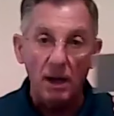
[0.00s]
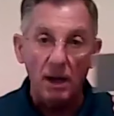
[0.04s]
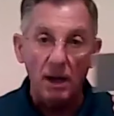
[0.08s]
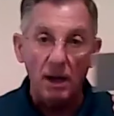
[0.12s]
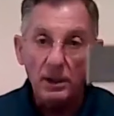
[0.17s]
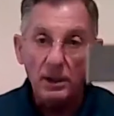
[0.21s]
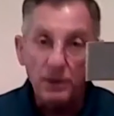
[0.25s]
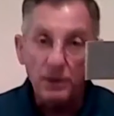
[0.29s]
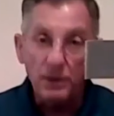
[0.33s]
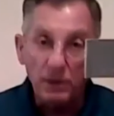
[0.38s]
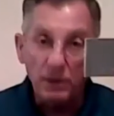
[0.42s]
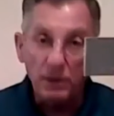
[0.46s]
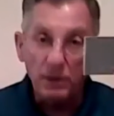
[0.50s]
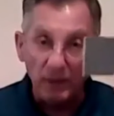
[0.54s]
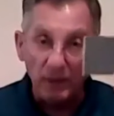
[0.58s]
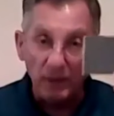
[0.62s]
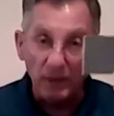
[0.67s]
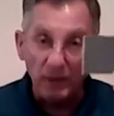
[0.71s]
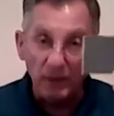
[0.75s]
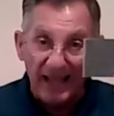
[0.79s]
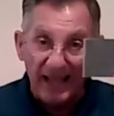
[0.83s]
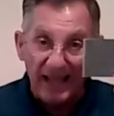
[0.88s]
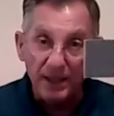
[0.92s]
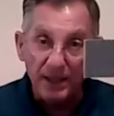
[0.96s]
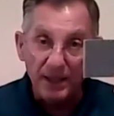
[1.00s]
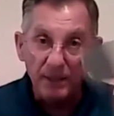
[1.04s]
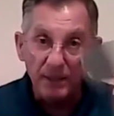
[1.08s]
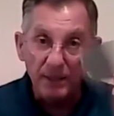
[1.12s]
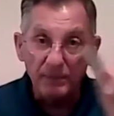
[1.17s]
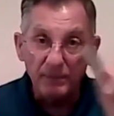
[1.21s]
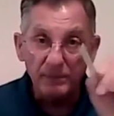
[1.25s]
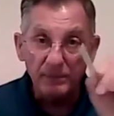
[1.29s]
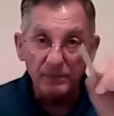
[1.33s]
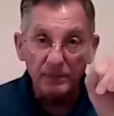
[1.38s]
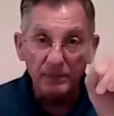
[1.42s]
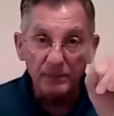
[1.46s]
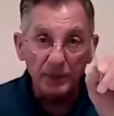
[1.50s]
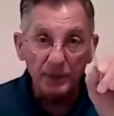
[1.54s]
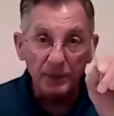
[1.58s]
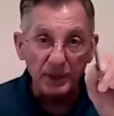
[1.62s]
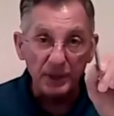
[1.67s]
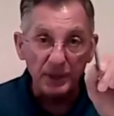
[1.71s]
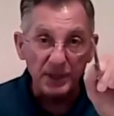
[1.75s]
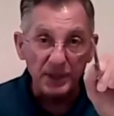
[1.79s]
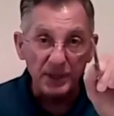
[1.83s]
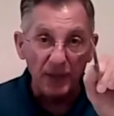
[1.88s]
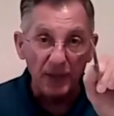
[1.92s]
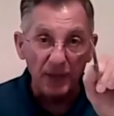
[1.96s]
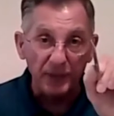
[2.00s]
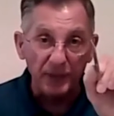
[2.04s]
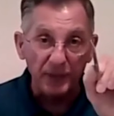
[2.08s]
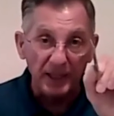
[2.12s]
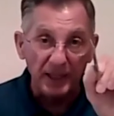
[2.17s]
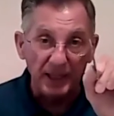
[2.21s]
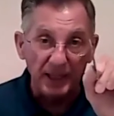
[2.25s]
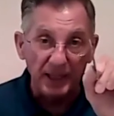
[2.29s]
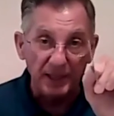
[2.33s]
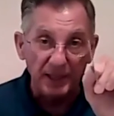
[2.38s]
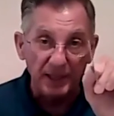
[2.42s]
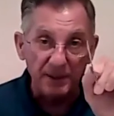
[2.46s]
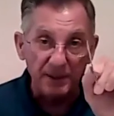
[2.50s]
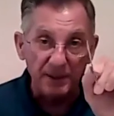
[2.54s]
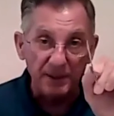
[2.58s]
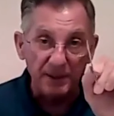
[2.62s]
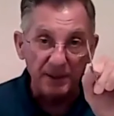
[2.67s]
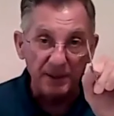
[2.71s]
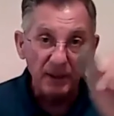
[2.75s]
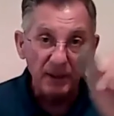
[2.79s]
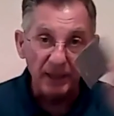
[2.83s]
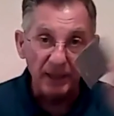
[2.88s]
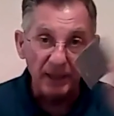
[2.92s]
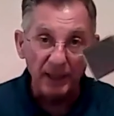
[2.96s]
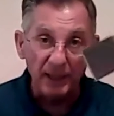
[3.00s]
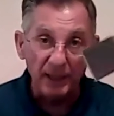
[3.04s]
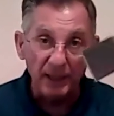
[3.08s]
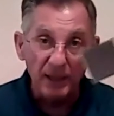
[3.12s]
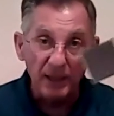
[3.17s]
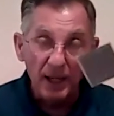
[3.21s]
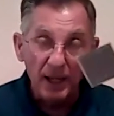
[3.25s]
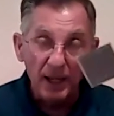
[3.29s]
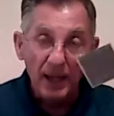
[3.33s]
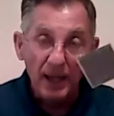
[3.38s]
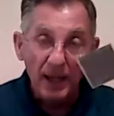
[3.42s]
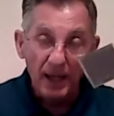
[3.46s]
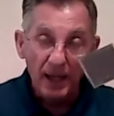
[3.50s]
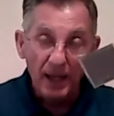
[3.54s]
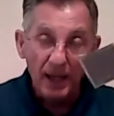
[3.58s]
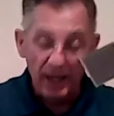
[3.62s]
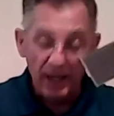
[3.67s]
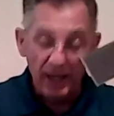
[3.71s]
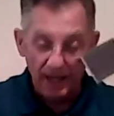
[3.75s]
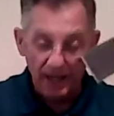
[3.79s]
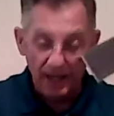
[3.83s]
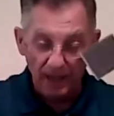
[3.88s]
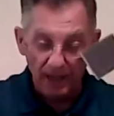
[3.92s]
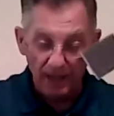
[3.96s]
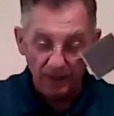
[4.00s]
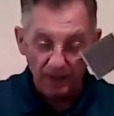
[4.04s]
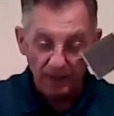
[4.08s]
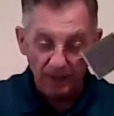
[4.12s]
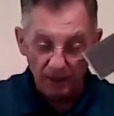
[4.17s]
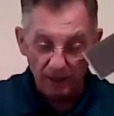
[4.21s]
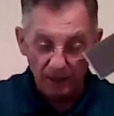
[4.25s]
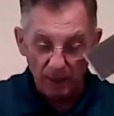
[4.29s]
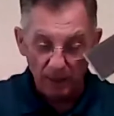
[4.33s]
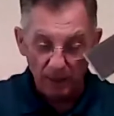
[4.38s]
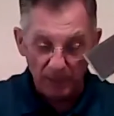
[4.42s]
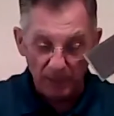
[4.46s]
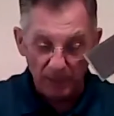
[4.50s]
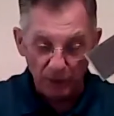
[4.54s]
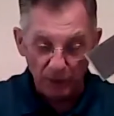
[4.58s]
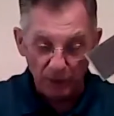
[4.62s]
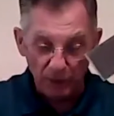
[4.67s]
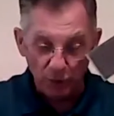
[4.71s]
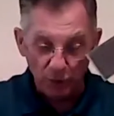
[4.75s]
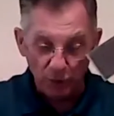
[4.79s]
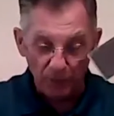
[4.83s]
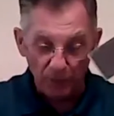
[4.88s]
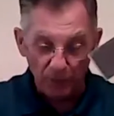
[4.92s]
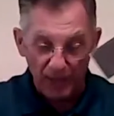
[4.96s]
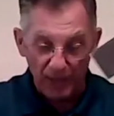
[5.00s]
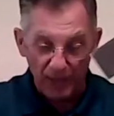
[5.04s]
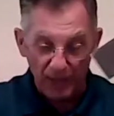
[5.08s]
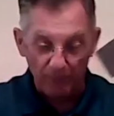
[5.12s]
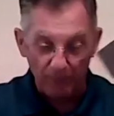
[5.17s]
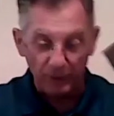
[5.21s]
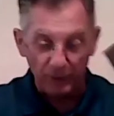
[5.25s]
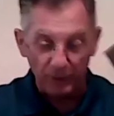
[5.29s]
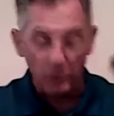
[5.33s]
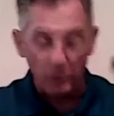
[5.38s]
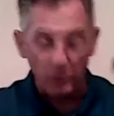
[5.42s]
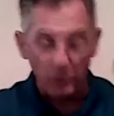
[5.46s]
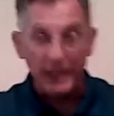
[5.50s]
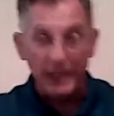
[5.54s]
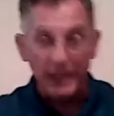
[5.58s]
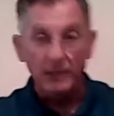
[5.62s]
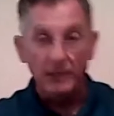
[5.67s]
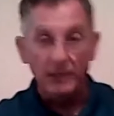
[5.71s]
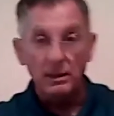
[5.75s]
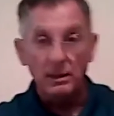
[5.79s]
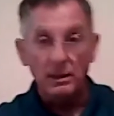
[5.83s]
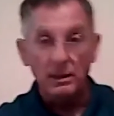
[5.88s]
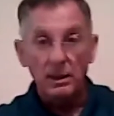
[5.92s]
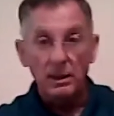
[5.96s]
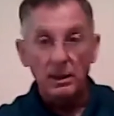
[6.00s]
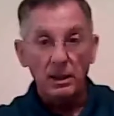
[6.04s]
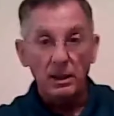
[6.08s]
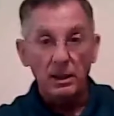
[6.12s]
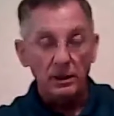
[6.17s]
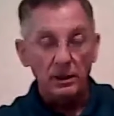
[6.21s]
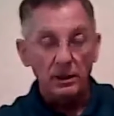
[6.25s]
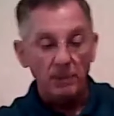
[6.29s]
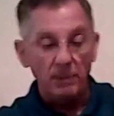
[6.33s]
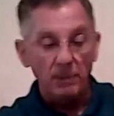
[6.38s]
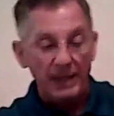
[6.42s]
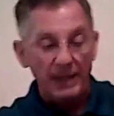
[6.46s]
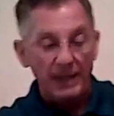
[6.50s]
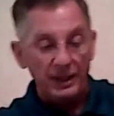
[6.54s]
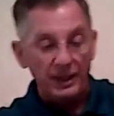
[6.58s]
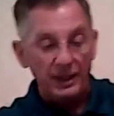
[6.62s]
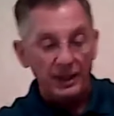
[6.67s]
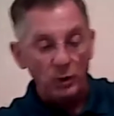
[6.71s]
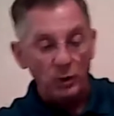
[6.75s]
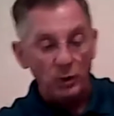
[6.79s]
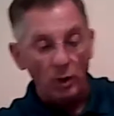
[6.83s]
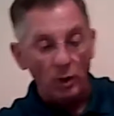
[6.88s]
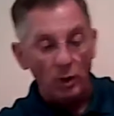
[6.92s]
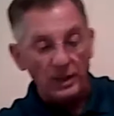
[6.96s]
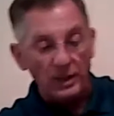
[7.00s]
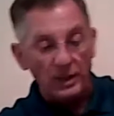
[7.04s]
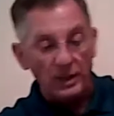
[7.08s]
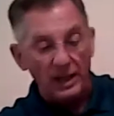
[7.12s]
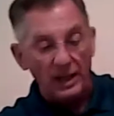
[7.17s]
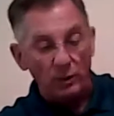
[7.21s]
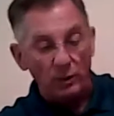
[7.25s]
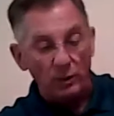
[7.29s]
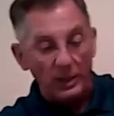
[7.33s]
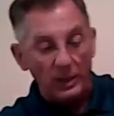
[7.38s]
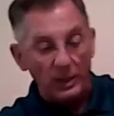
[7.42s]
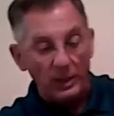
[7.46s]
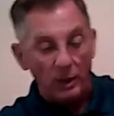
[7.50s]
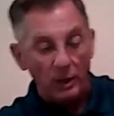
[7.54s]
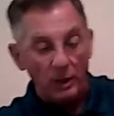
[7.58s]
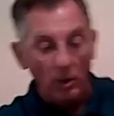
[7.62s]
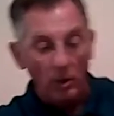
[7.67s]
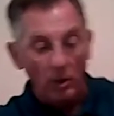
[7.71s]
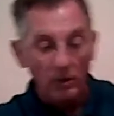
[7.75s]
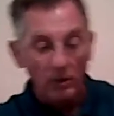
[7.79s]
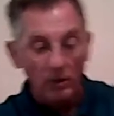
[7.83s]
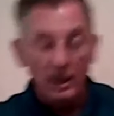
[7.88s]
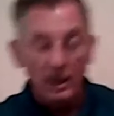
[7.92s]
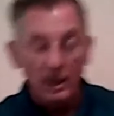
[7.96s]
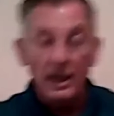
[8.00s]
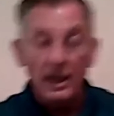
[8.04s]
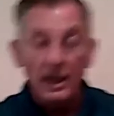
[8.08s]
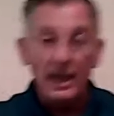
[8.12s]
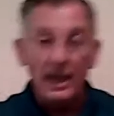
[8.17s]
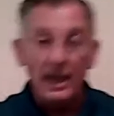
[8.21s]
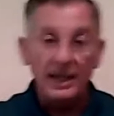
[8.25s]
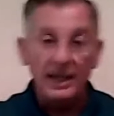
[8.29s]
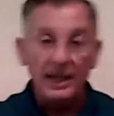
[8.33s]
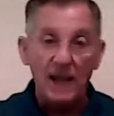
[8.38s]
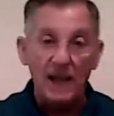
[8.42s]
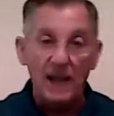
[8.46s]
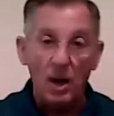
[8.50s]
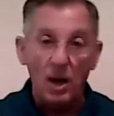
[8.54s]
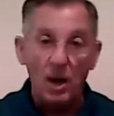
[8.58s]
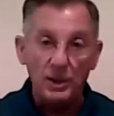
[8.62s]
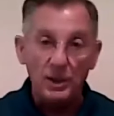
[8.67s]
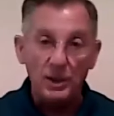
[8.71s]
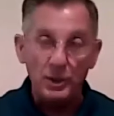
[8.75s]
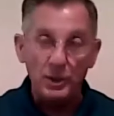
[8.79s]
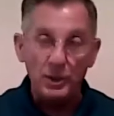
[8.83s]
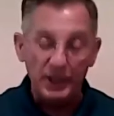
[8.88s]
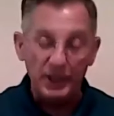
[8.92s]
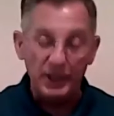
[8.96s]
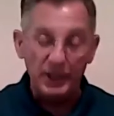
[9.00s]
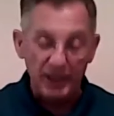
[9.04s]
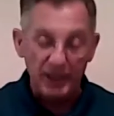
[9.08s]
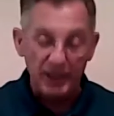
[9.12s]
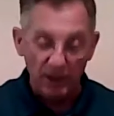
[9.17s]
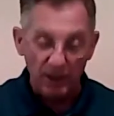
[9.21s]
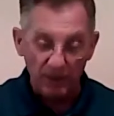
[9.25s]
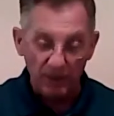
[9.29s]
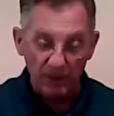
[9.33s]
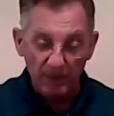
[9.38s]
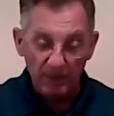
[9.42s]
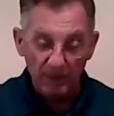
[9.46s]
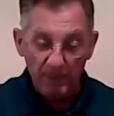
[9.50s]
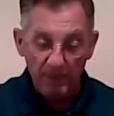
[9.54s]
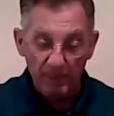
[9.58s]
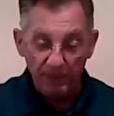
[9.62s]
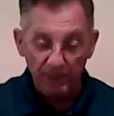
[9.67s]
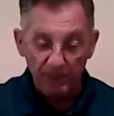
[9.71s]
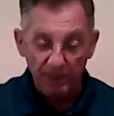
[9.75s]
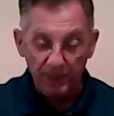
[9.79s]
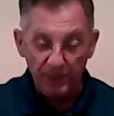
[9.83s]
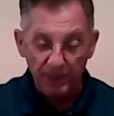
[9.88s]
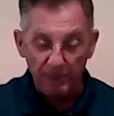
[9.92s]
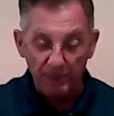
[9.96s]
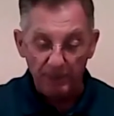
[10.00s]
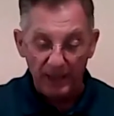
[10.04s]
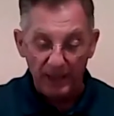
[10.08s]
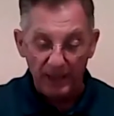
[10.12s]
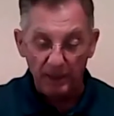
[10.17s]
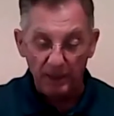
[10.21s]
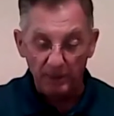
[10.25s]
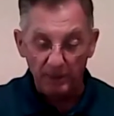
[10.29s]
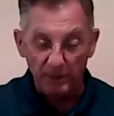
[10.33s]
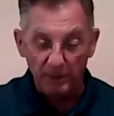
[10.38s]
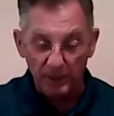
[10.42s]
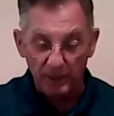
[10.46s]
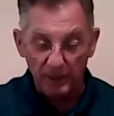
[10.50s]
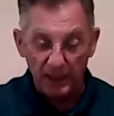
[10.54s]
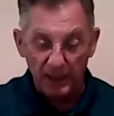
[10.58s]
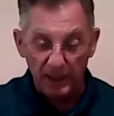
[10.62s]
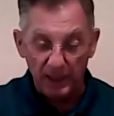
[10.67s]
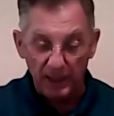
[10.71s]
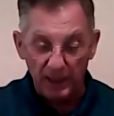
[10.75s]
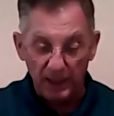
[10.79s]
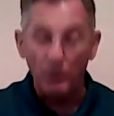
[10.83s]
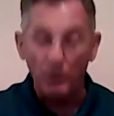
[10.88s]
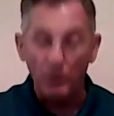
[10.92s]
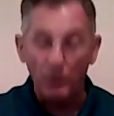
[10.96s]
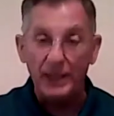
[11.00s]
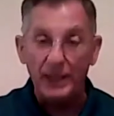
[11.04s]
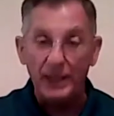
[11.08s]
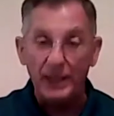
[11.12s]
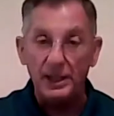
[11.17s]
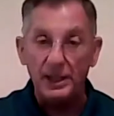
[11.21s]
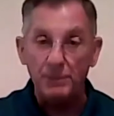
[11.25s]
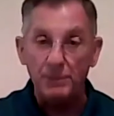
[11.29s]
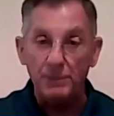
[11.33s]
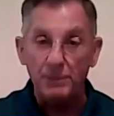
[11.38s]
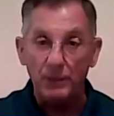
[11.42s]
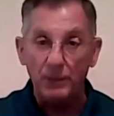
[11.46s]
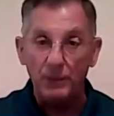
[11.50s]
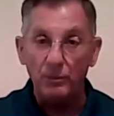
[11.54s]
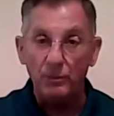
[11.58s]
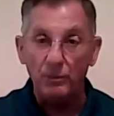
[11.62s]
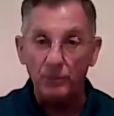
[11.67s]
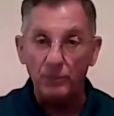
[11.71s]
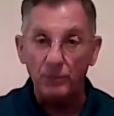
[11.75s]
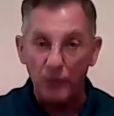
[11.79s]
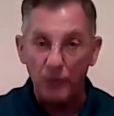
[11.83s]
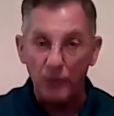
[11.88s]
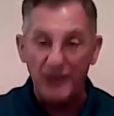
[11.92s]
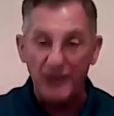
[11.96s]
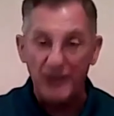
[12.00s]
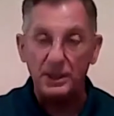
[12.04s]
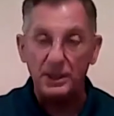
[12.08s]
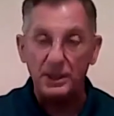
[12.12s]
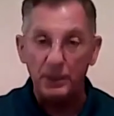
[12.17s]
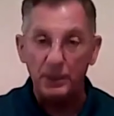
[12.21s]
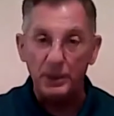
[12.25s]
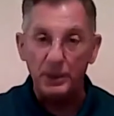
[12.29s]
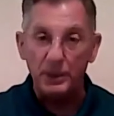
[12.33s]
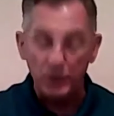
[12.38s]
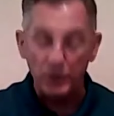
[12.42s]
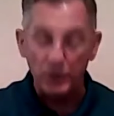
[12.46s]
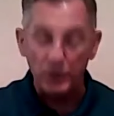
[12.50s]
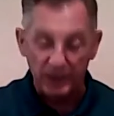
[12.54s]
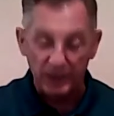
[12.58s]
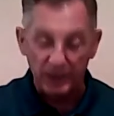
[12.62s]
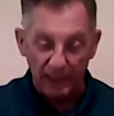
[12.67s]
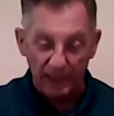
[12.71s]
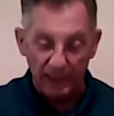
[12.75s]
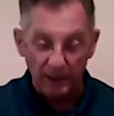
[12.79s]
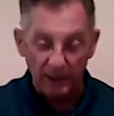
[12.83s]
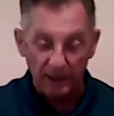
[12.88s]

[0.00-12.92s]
lead, see how thin it is, okay? And let me insert that between the beta source and the window. And now, as you can hear, the count rate has been drastically reduced again.